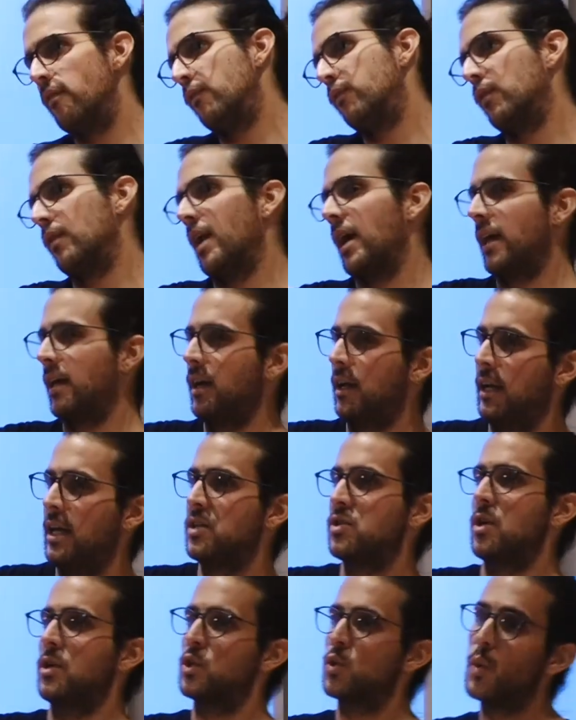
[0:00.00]
for like an
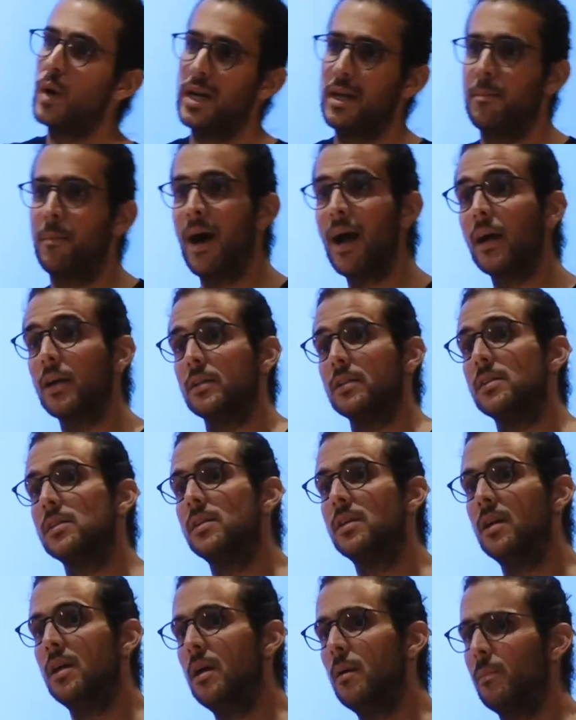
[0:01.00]
extra 20 miles,
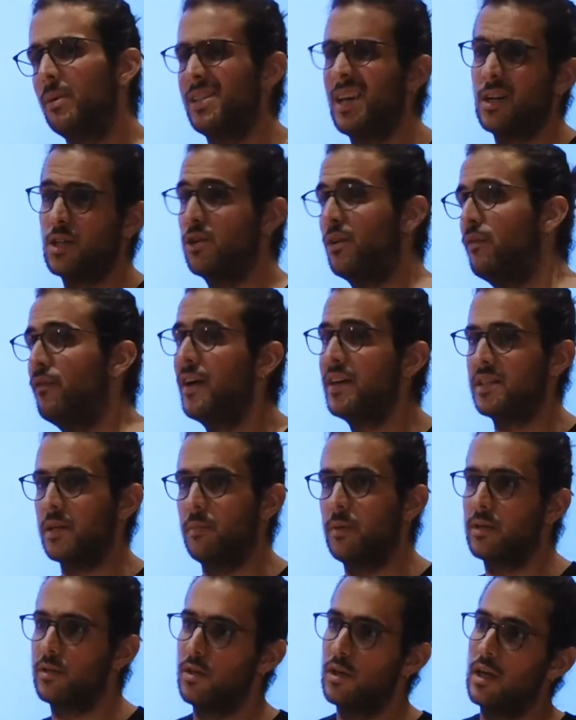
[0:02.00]
but it's actually faster
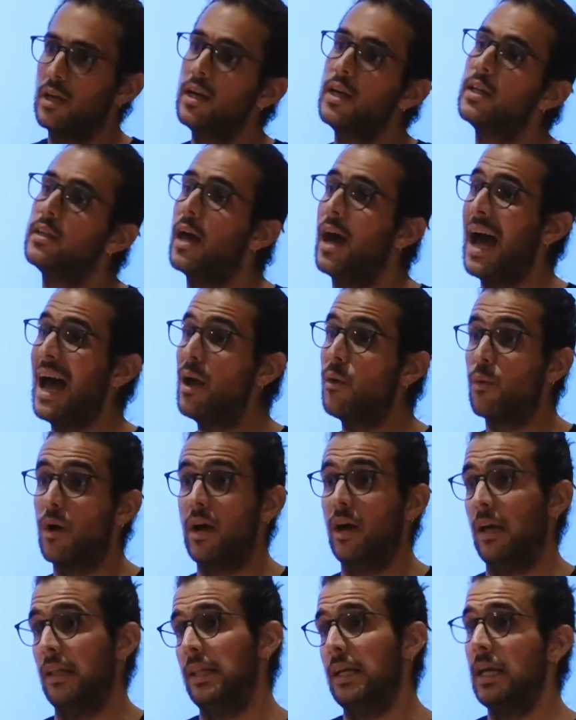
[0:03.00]
because you can hit the highway
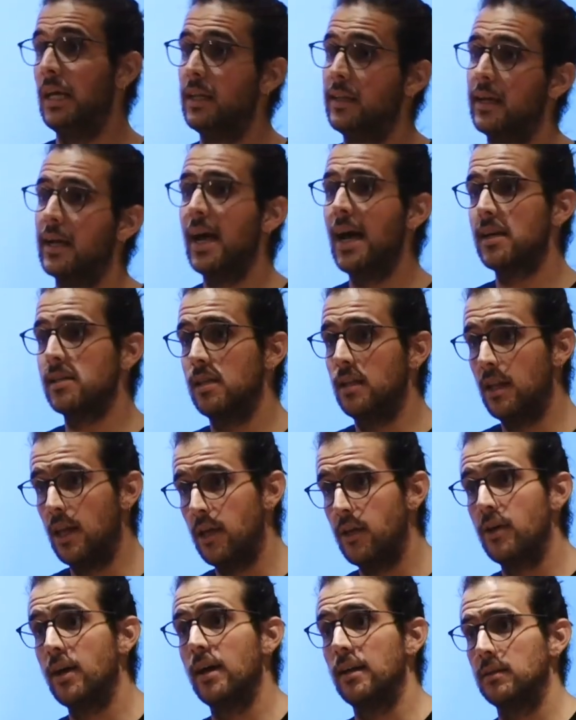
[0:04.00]
and then hit the gas and then
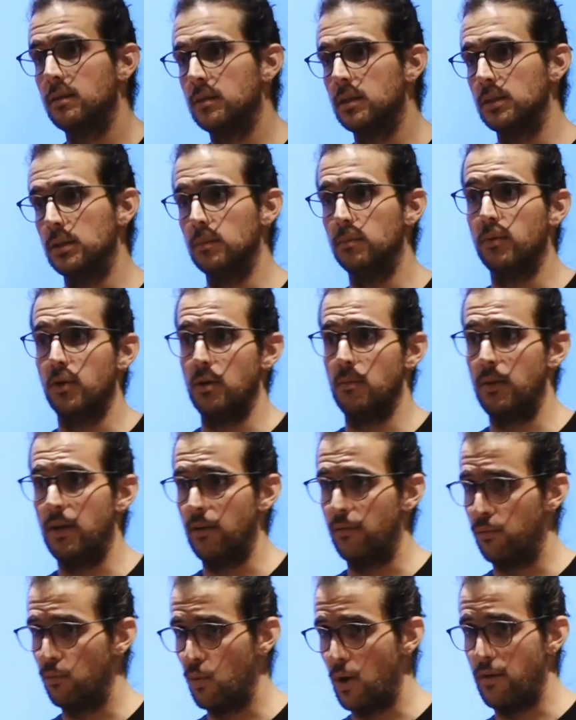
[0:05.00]
you get to point B
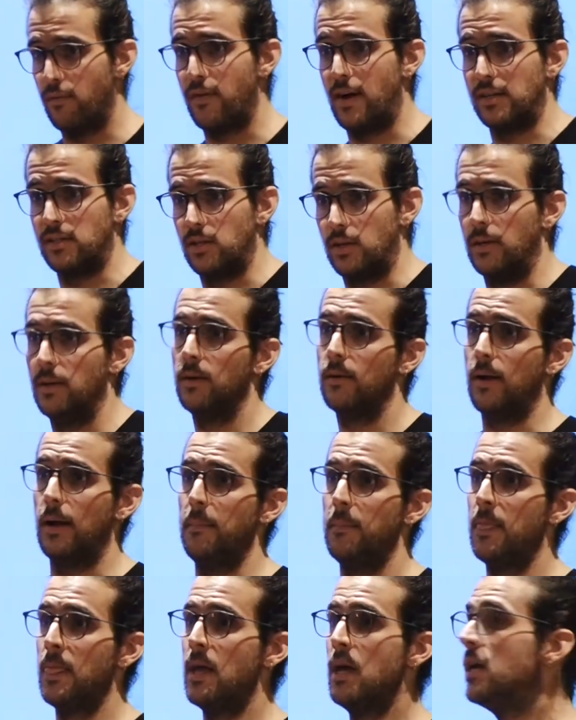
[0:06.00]
way faster, right?
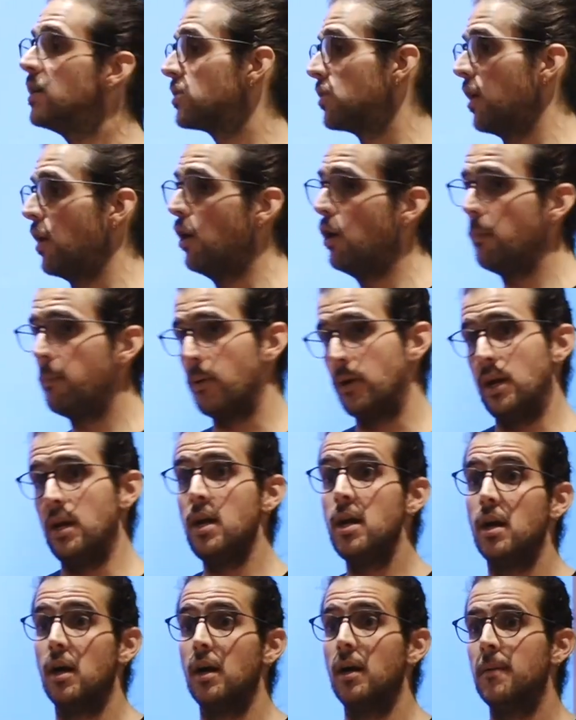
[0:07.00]
So the whole point
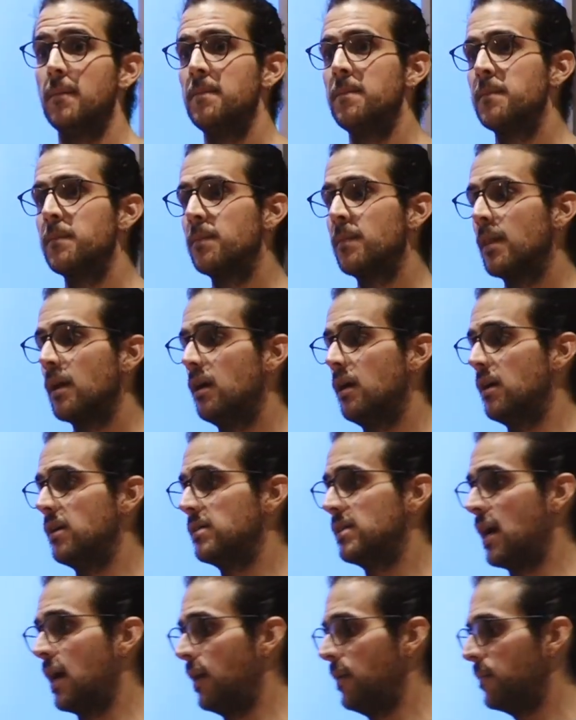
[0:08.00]
here is
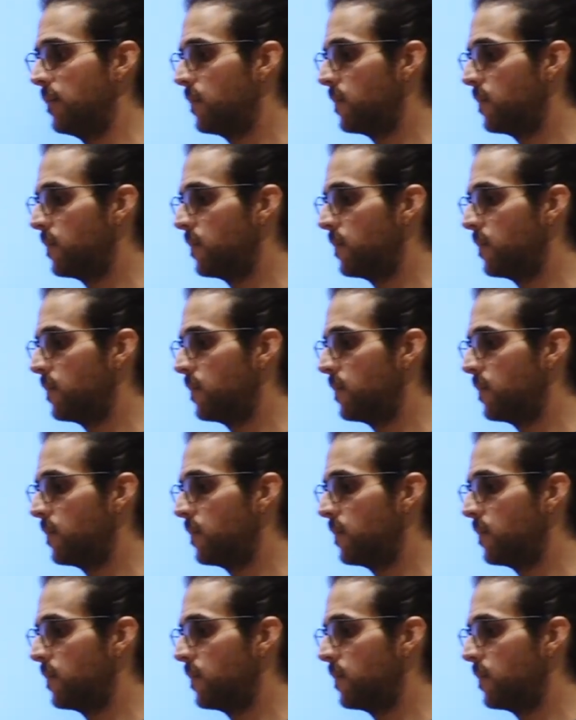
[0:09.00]
that